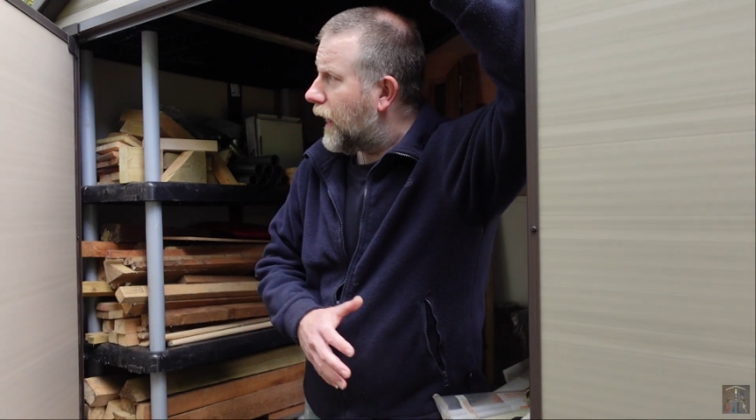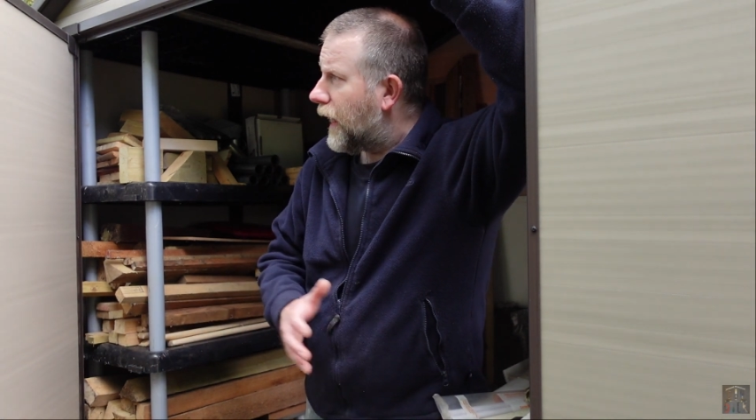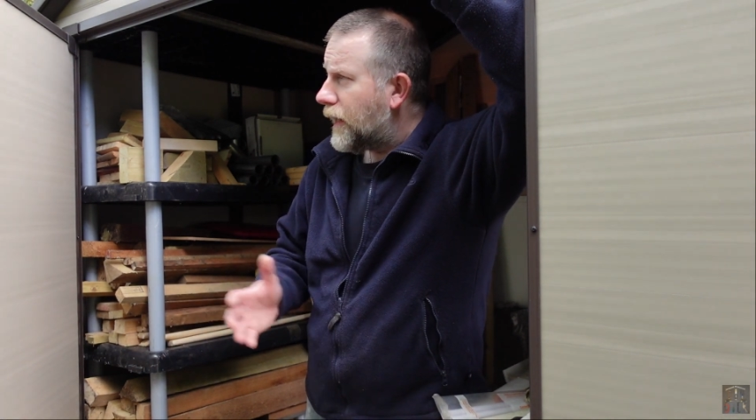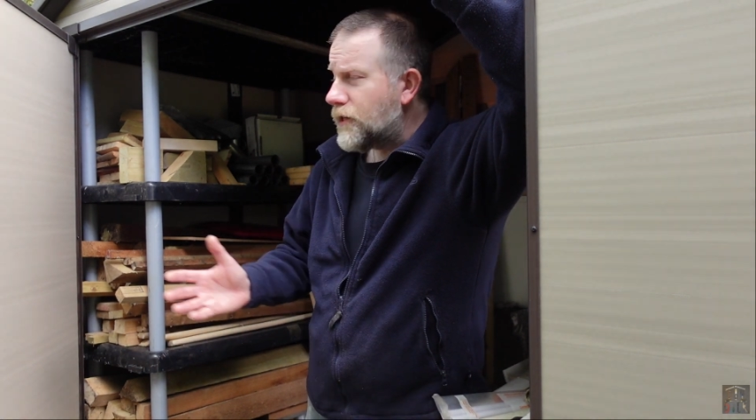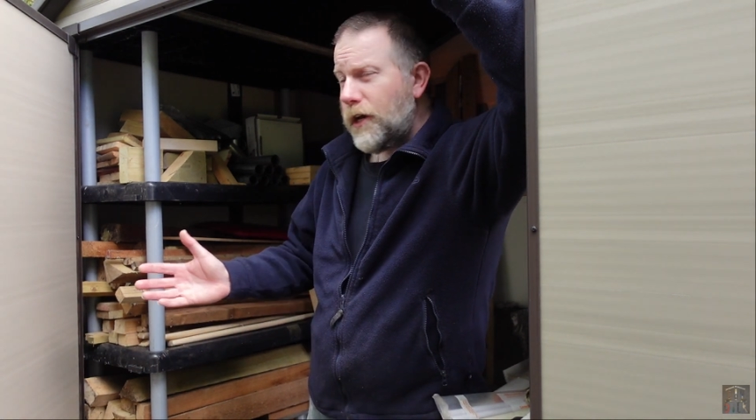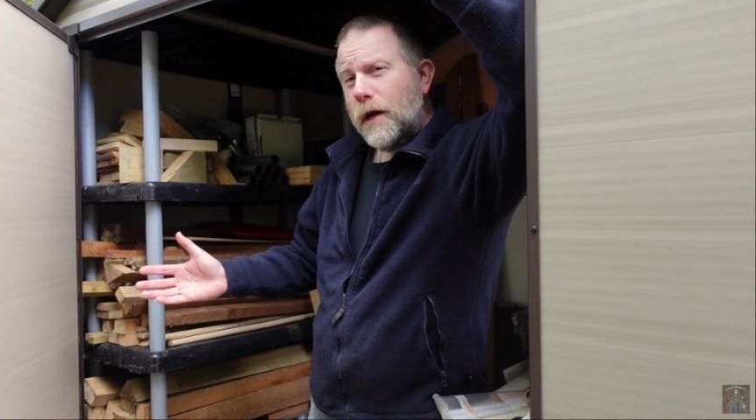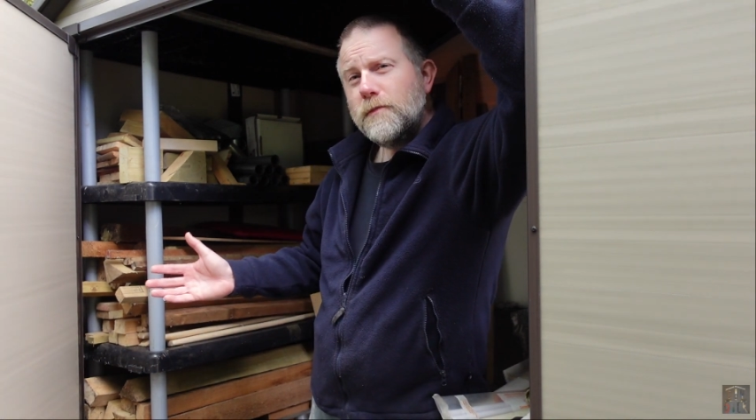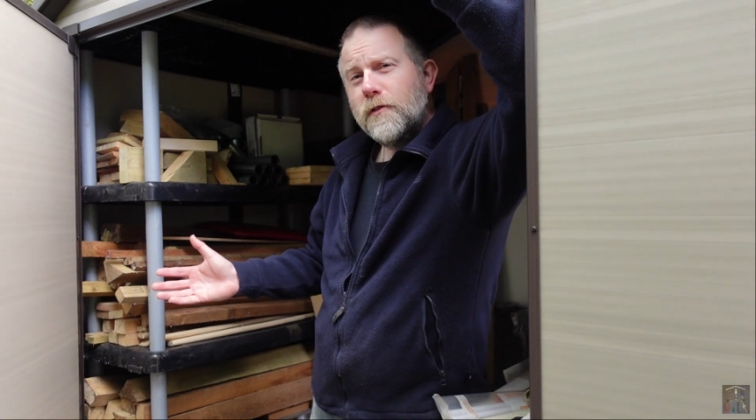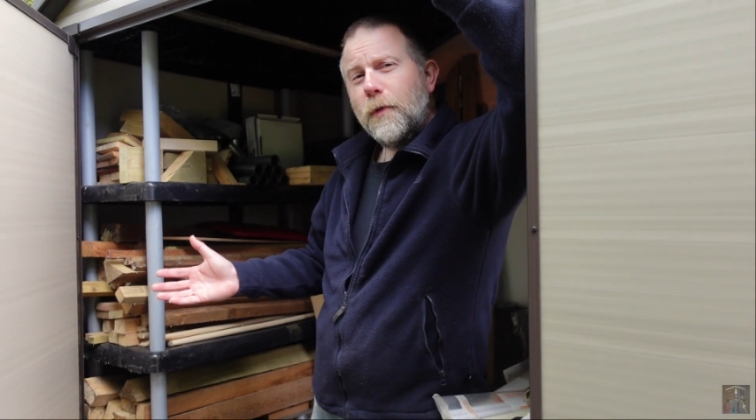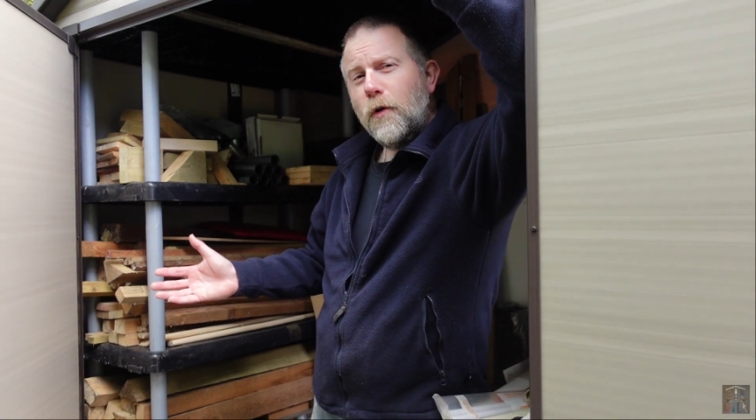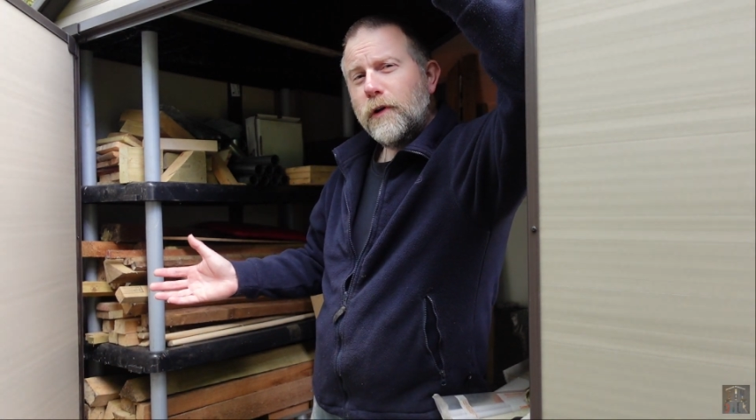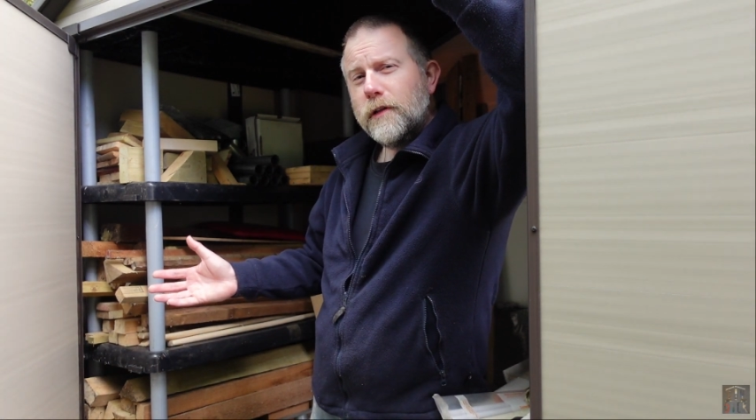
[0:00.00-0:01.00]
In terms of
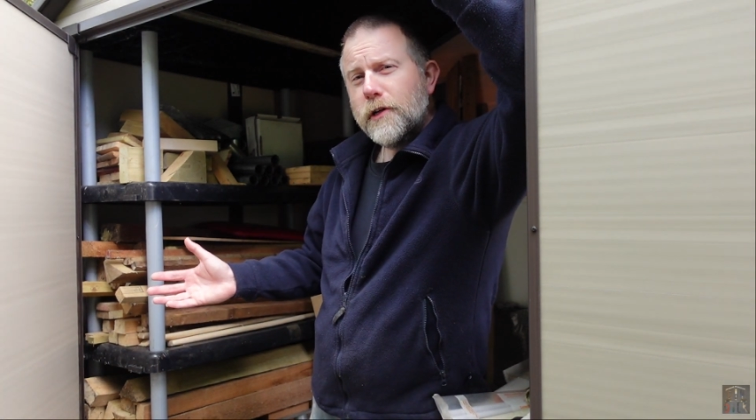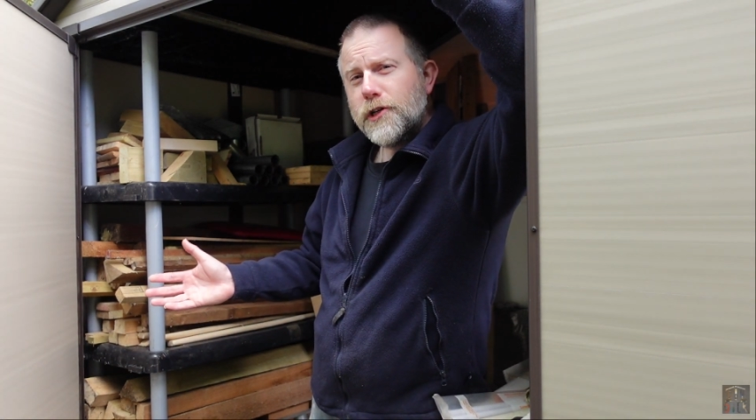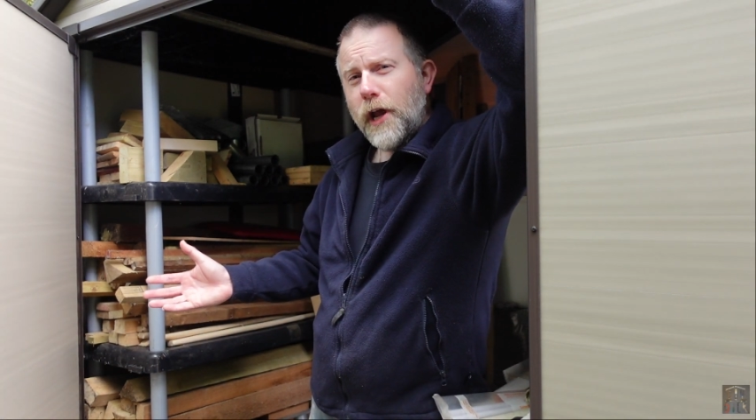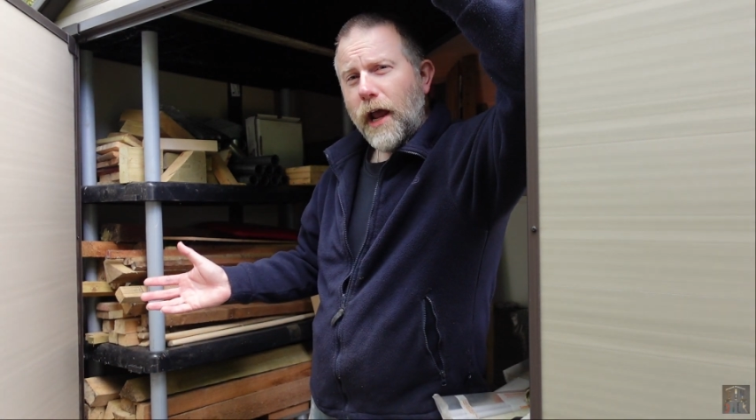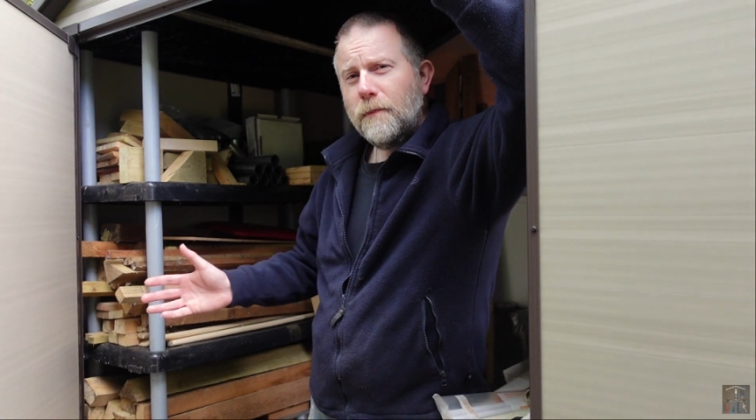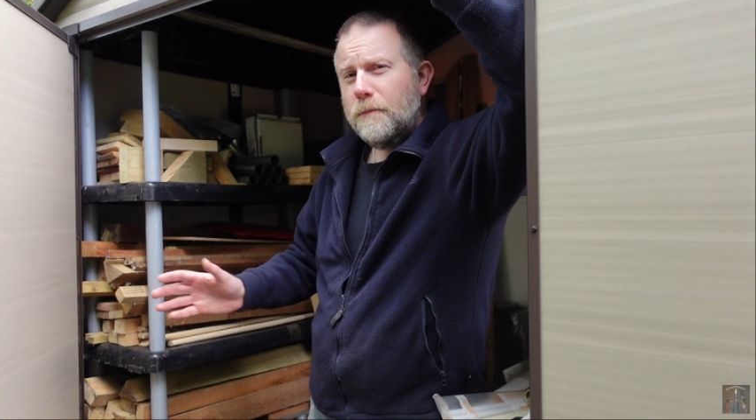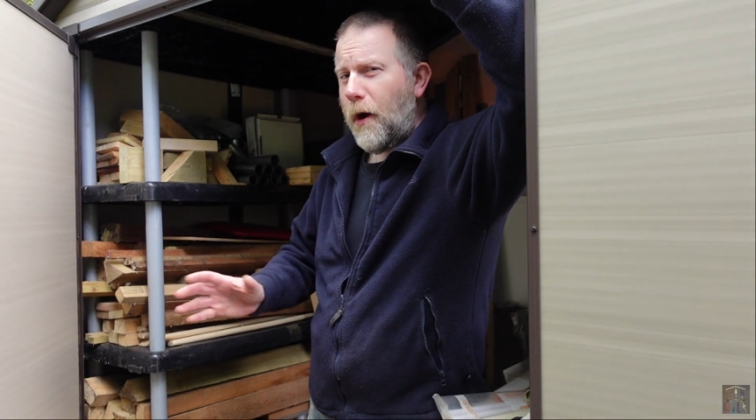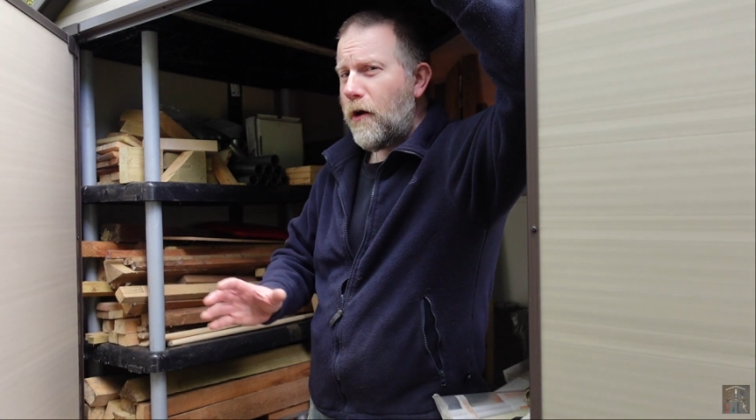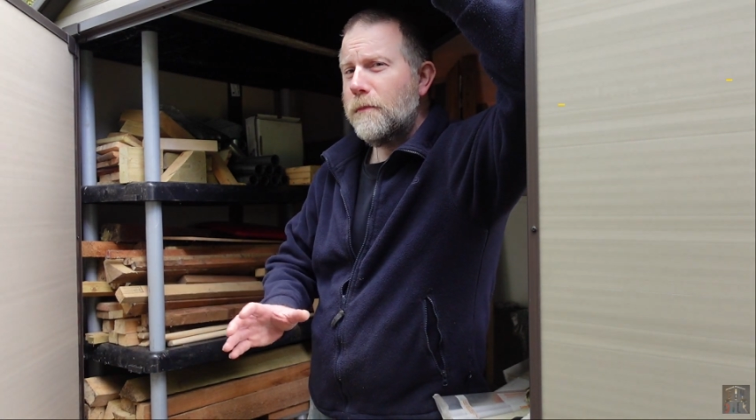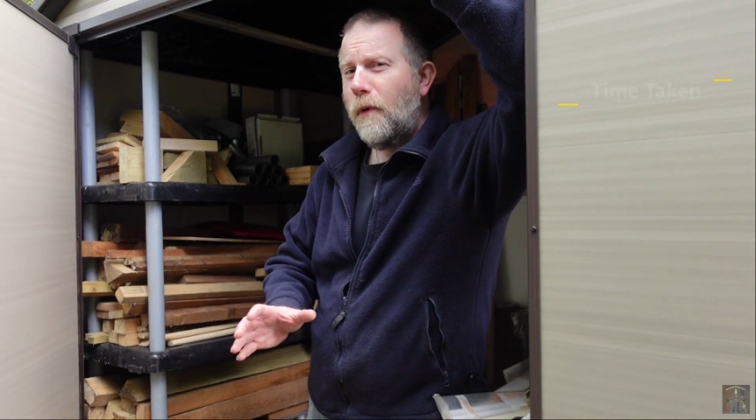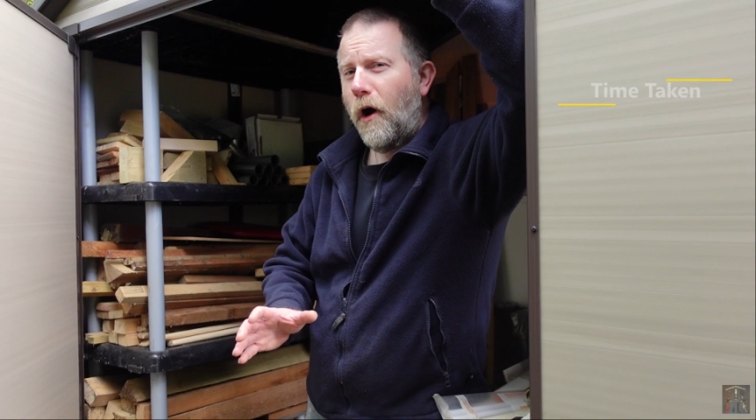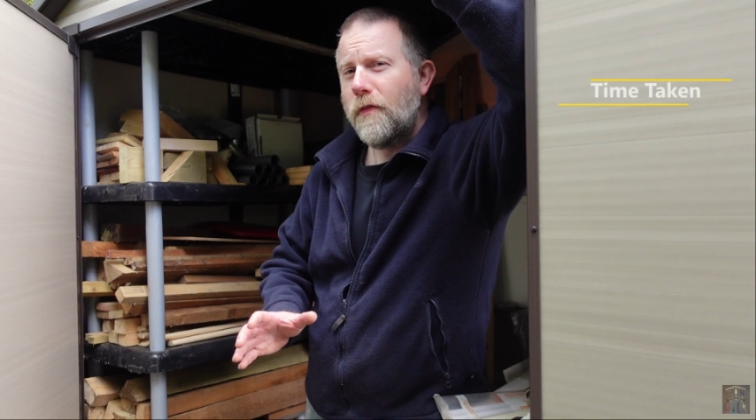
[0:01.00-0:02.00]
building the shed, bearing
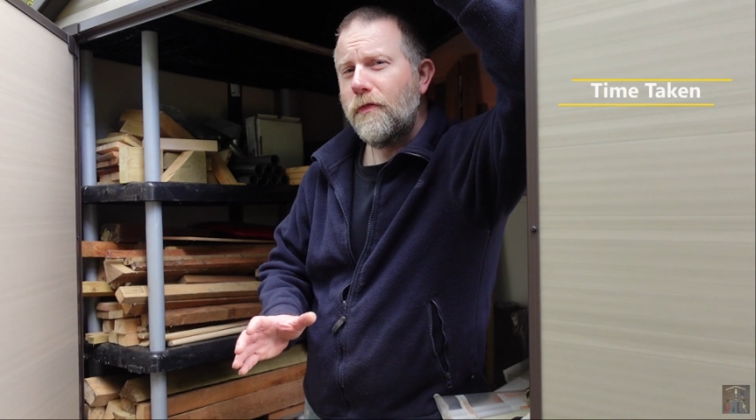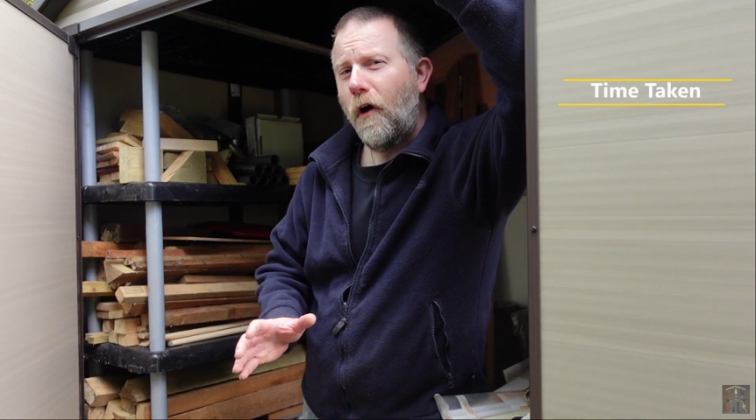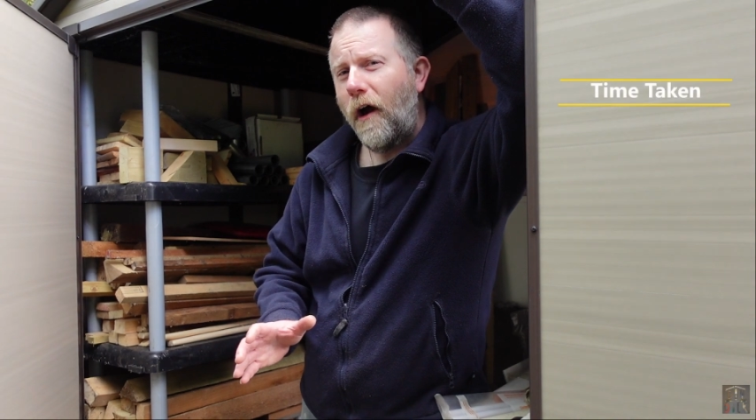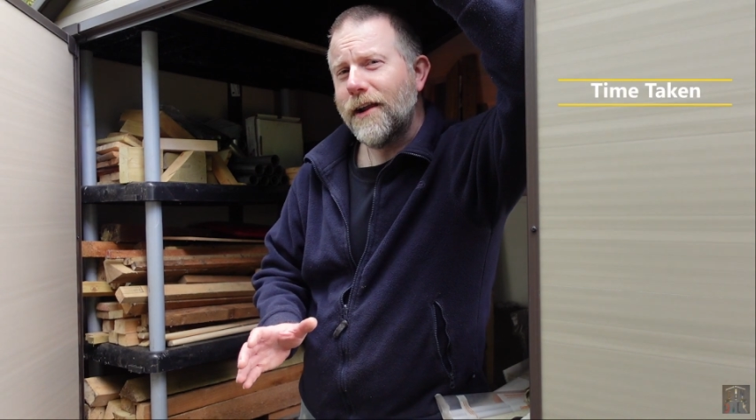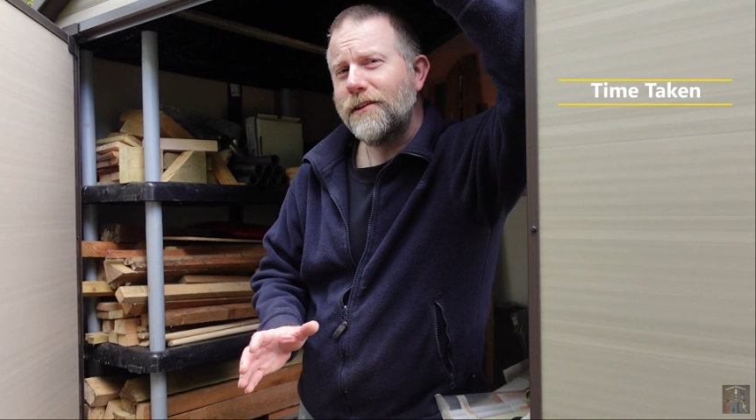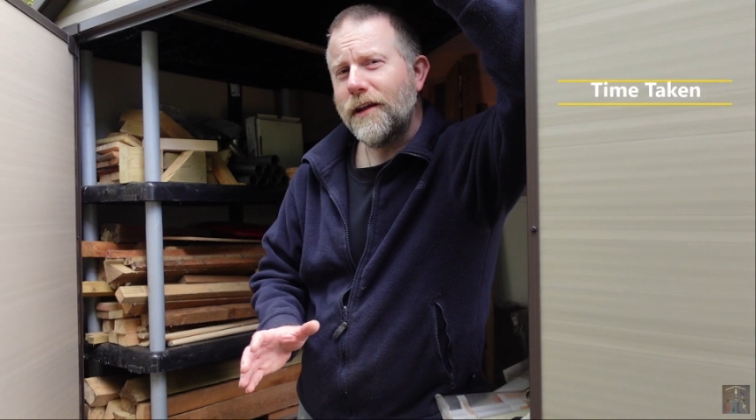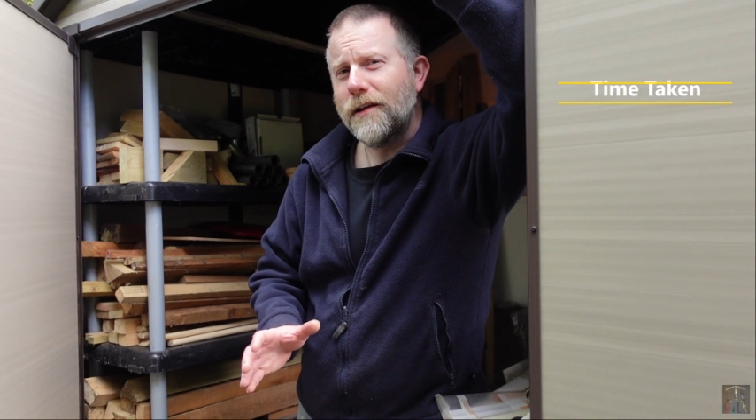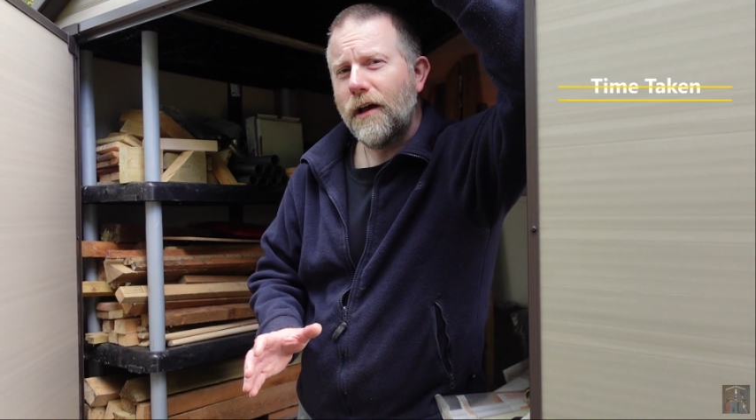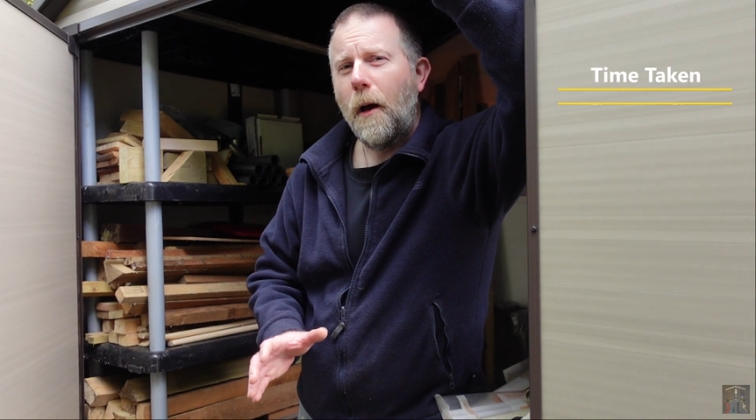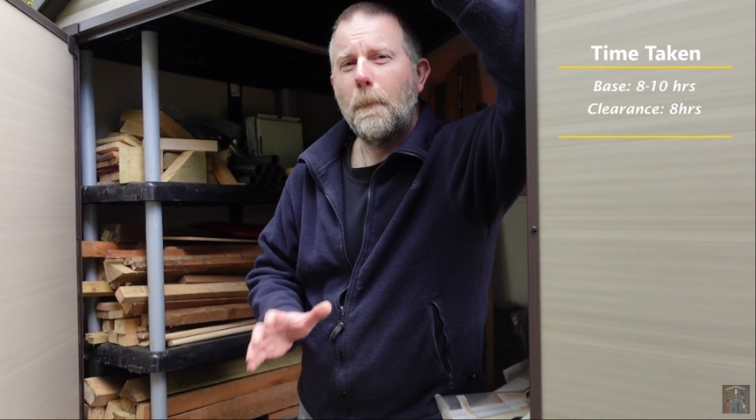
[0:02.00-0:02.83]
in mind that I did